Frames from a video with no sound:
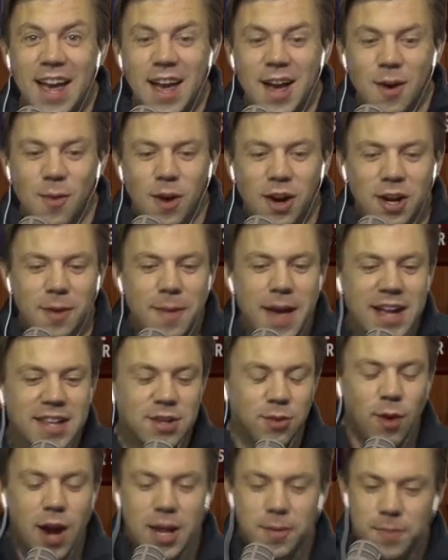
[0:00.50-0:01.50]
Welcome back
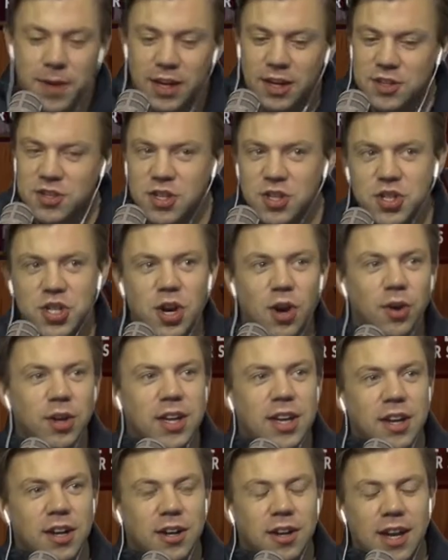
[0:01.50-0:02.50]
to the Rod Pedersen Show
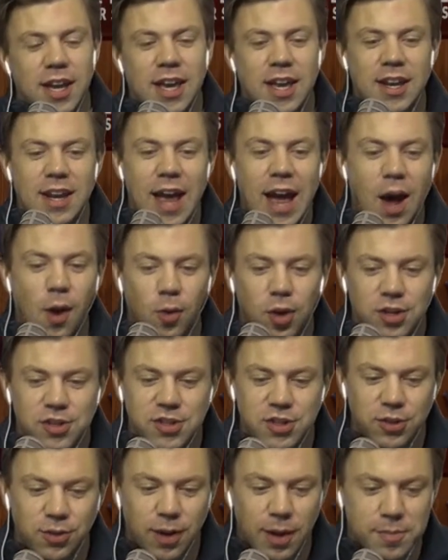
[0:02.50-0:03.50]
here in hour
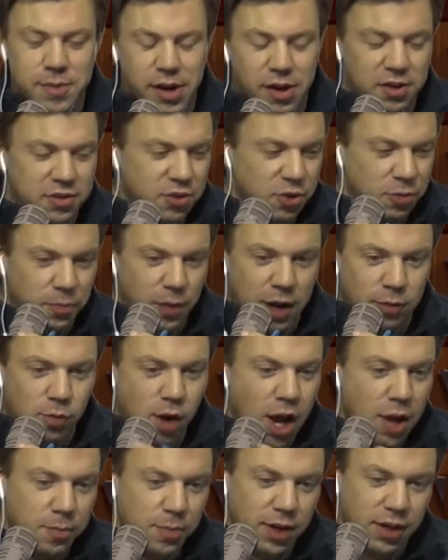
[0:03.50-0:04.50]
two. I'm Darren DuPont.
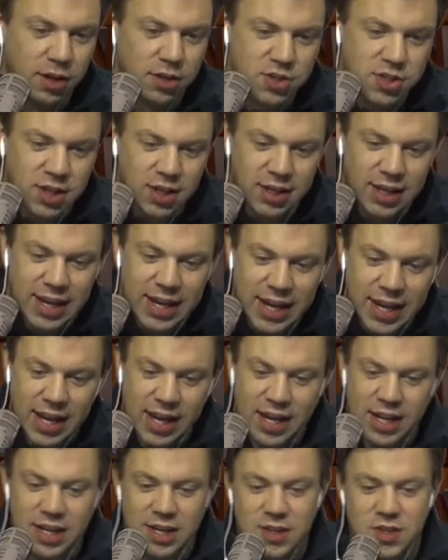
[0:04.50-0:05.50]
Rod Pedersen
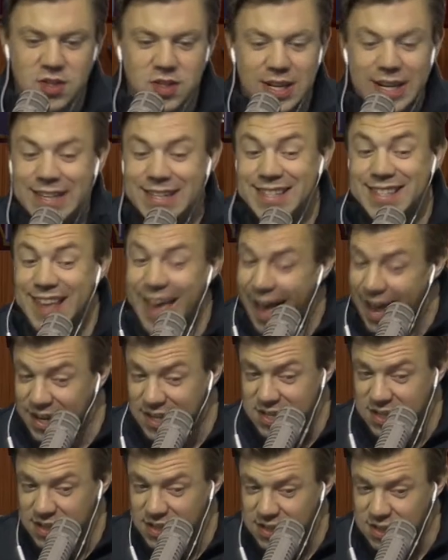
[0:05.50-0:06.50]
is in
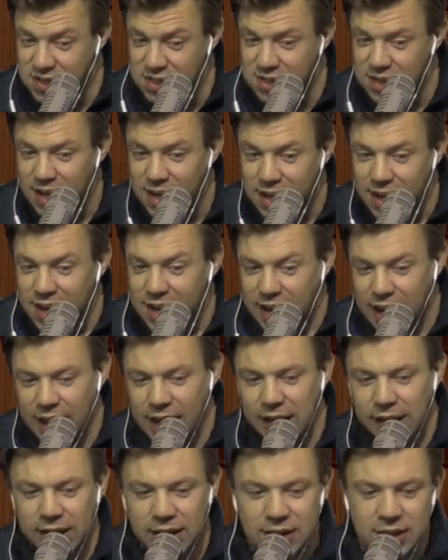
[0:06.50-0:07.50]
Texas,
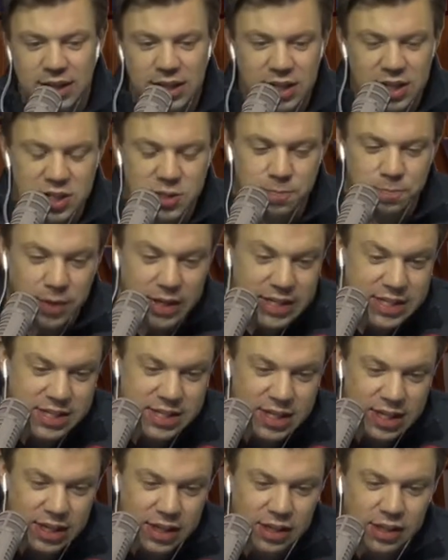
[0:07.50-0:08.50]
and he's
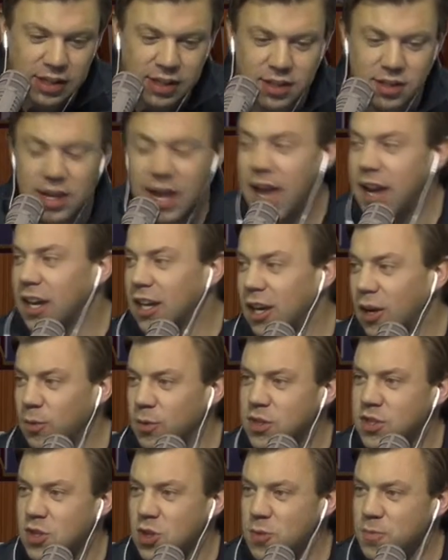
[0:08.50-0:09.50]
busy hanging out
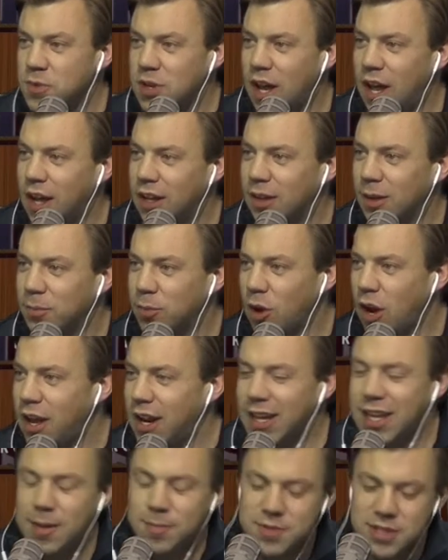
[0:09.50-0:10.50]
with Snoop Dogg, LeBron.
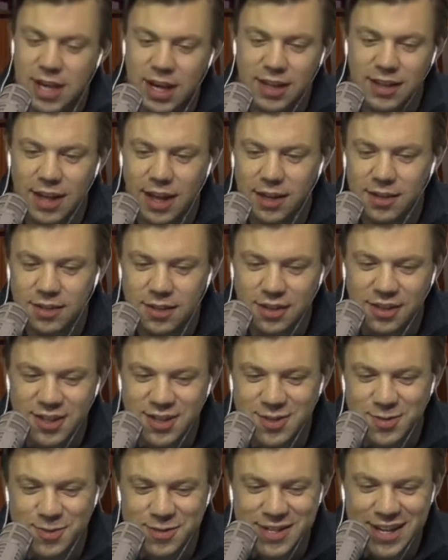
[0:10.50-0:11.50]
I keep saying that
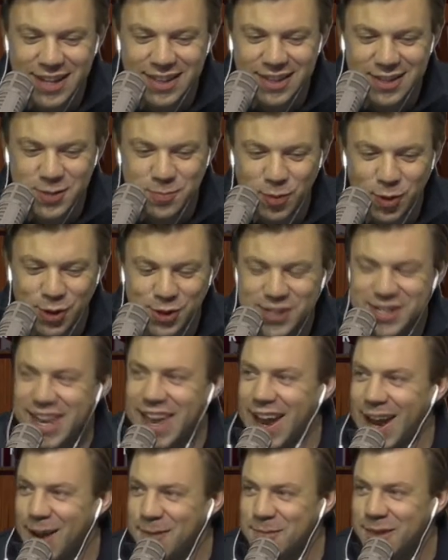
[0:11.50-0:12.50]
because he was at the Spurs
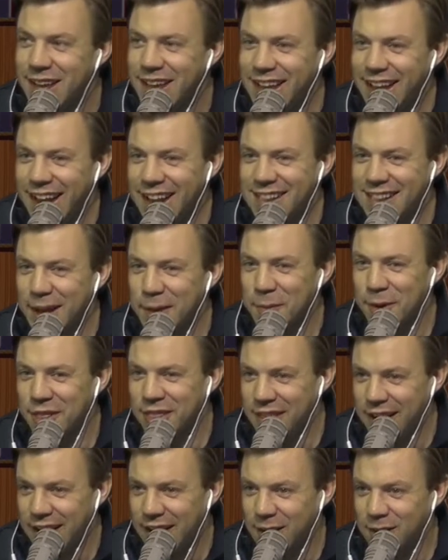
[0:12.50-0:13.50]
game, and they were
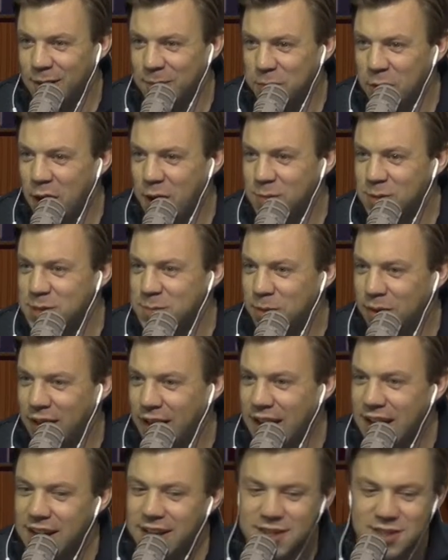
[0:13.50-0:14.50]
there. LeBron was
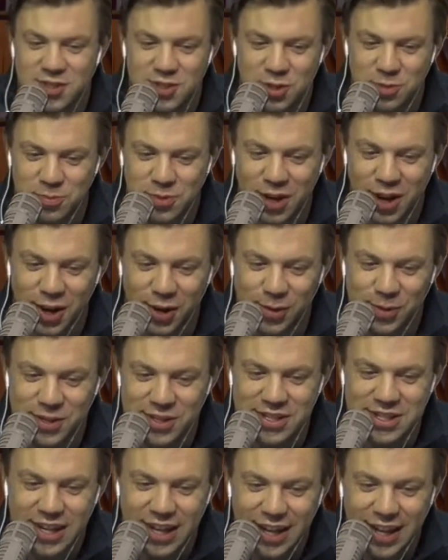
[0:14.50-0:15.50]
playing, and Snoop Dogg
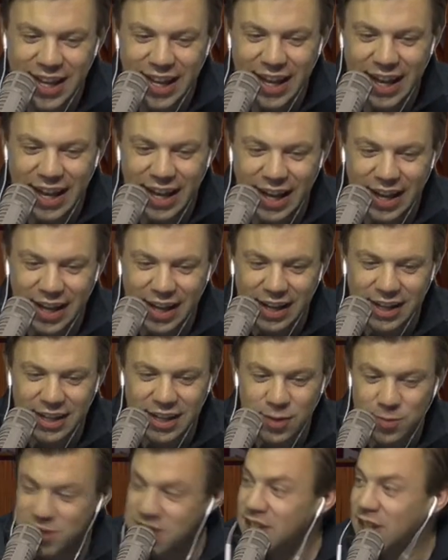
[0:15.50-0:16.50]
was, uh,
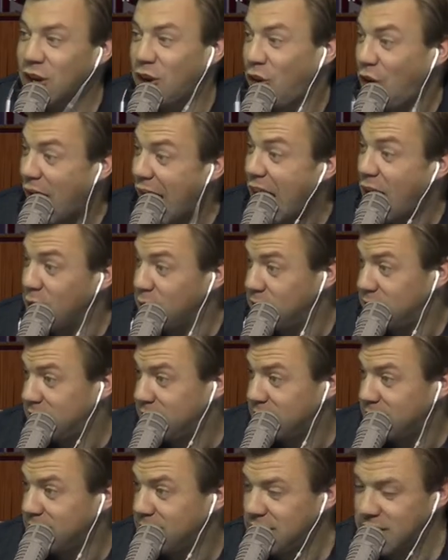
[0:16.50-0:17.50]
he was in the crowd
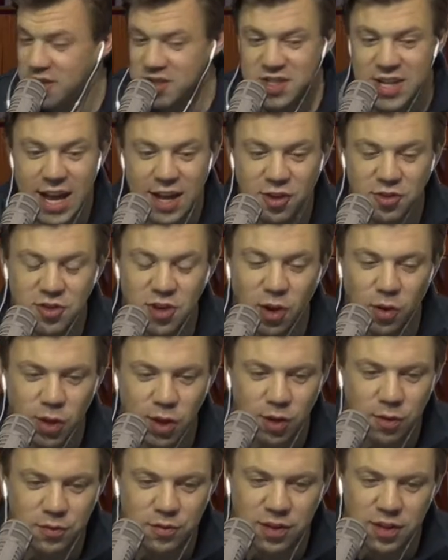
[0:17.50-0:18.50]
in San
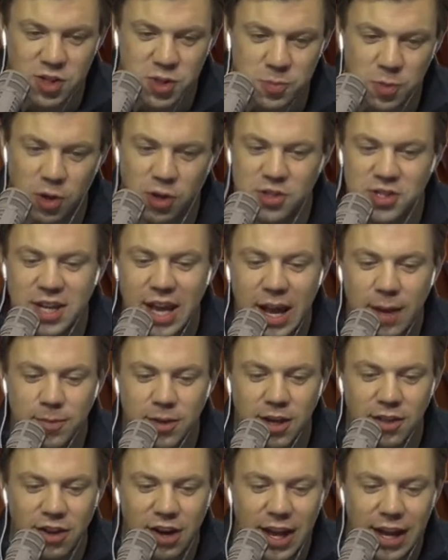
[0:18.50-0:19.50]
Antonio for the Spurs game
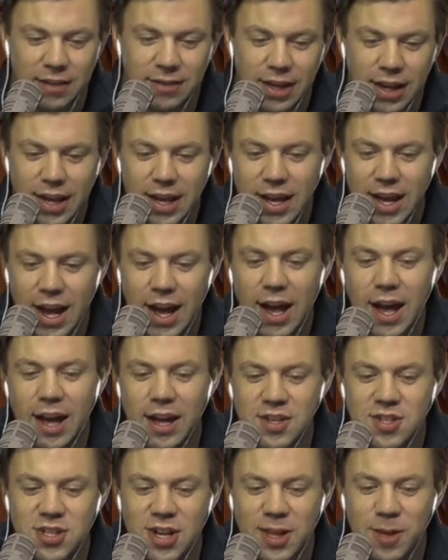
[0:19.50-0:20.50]
the other night.
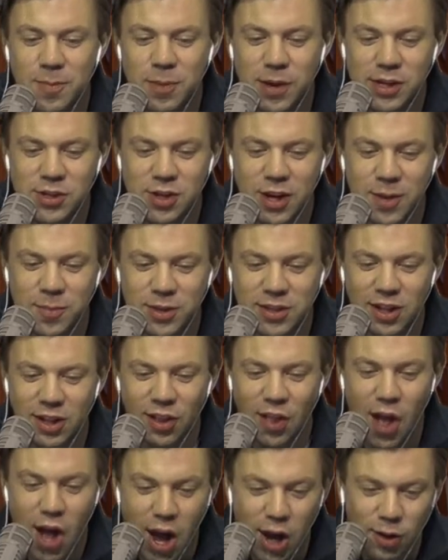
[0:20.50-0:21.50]
Uh, saw the picture of him with the
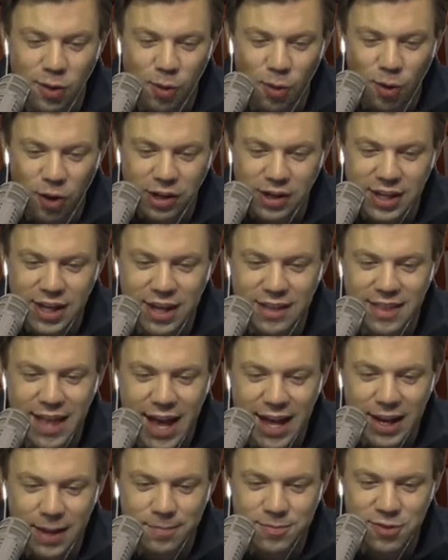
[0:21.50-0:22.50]
Longhorn. He had
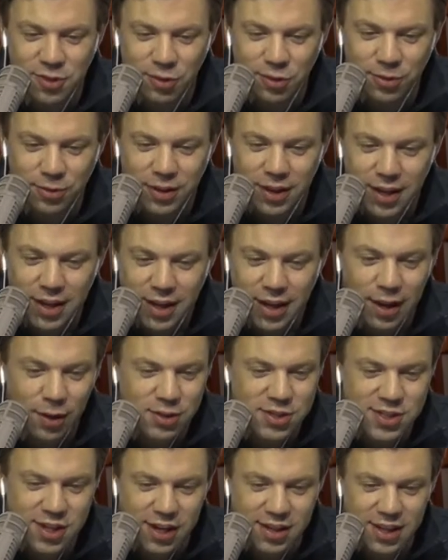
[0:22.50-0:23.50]
that up too
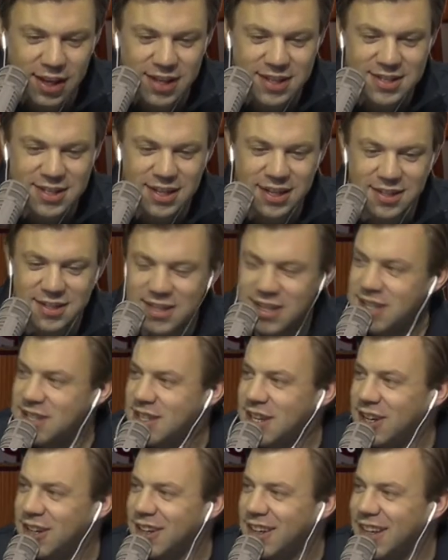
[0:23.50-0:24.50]
outside the AT&T that
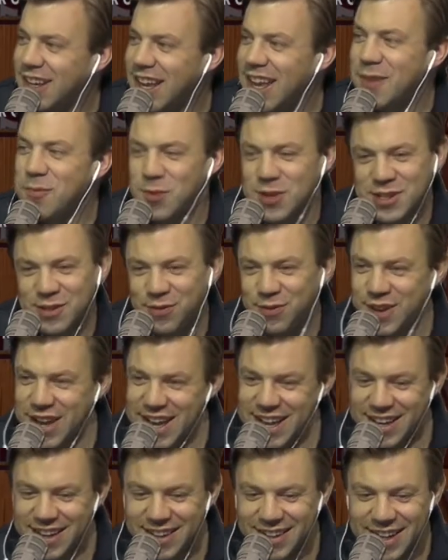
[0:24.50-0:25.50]
Center. Fake. It was
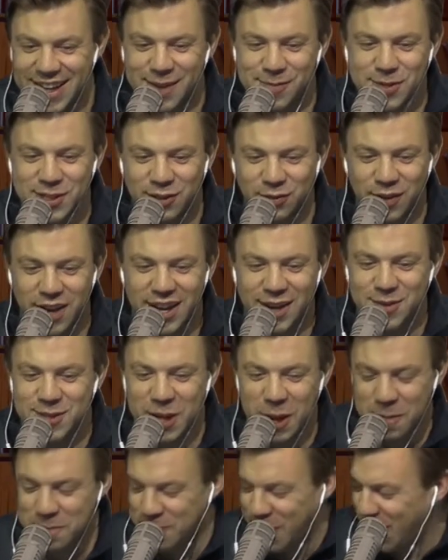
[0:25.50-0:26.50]
fake. It yeah. was fake. It
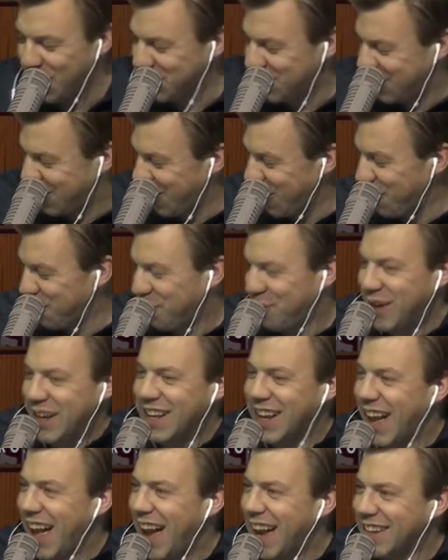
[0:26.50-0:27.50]
was about two
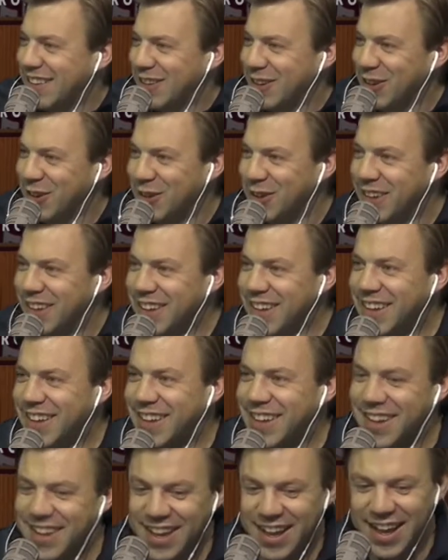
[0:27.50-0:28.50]
feet high too.
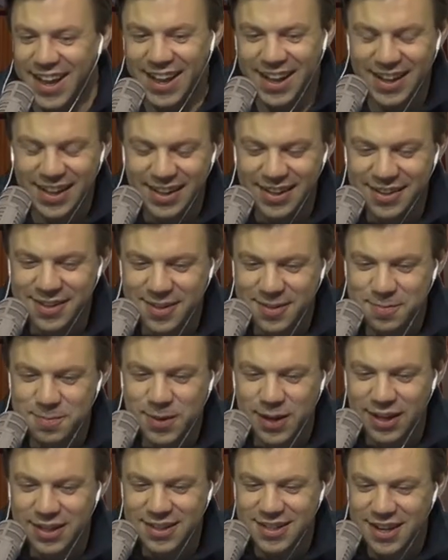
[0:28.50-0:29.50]
Uh,
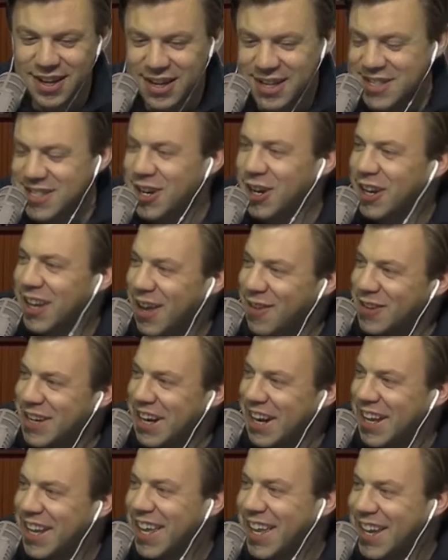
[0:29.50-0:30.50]
but uh, he's there giving
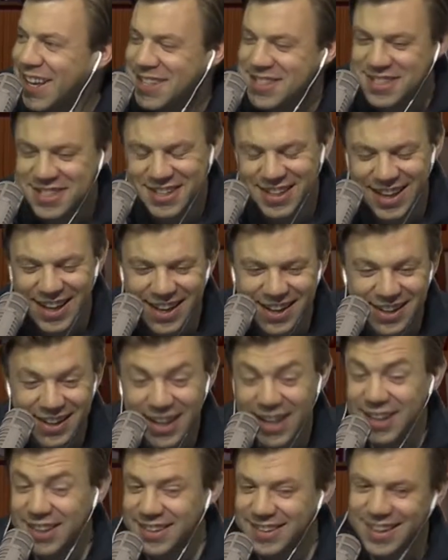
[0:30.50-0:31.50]
it a kiss. Yeah.
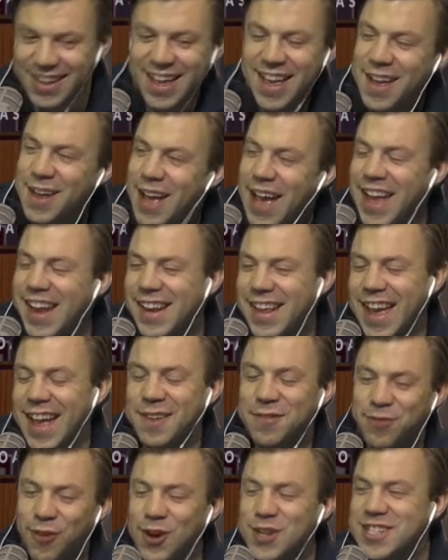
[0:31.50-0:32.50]
It, at,
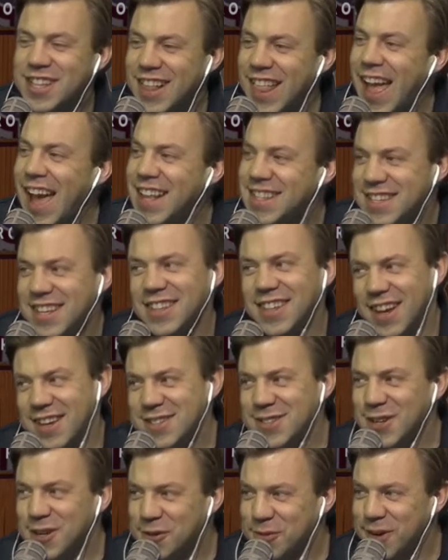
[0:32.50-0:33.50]
at first glance, it
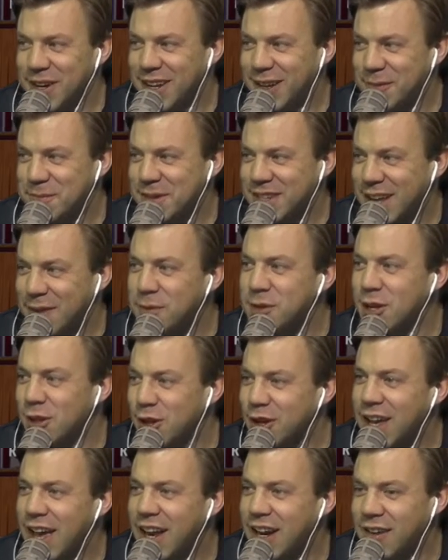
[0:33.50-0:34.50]
does look real, but then when you
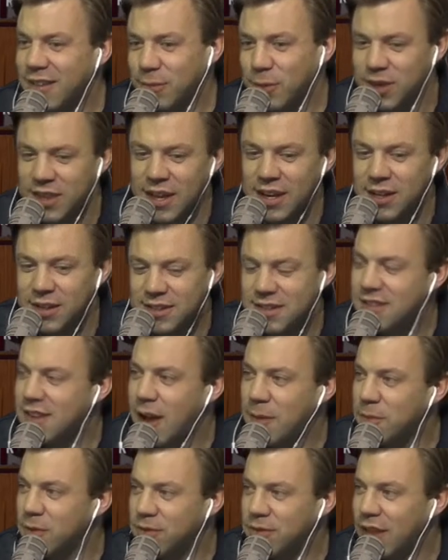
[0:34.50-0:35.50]
look at it with any
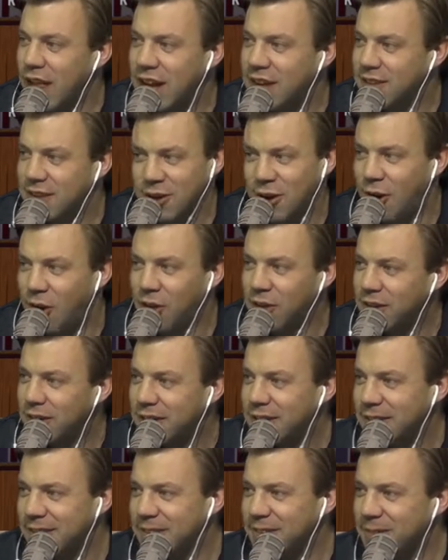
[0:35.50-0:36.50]
type of length at all,
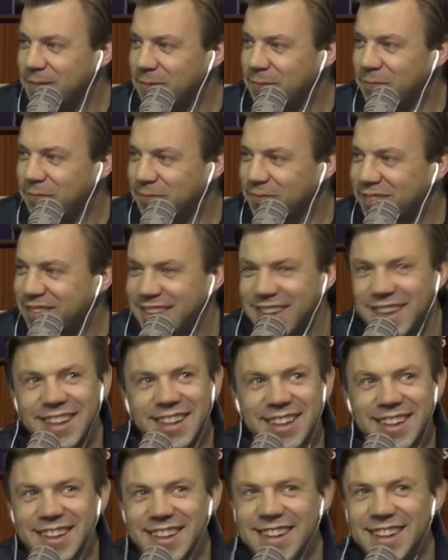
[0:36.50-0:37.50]
because you know Rod's in
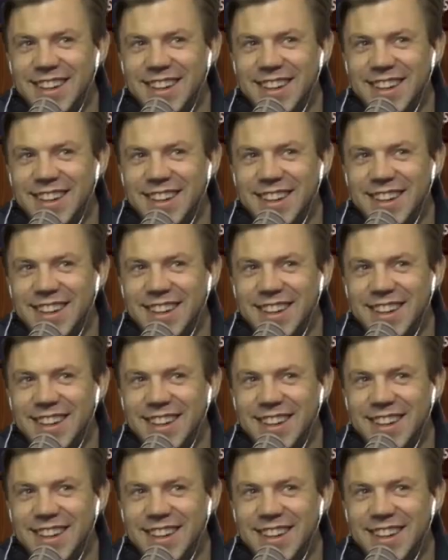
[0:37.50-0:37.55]
there with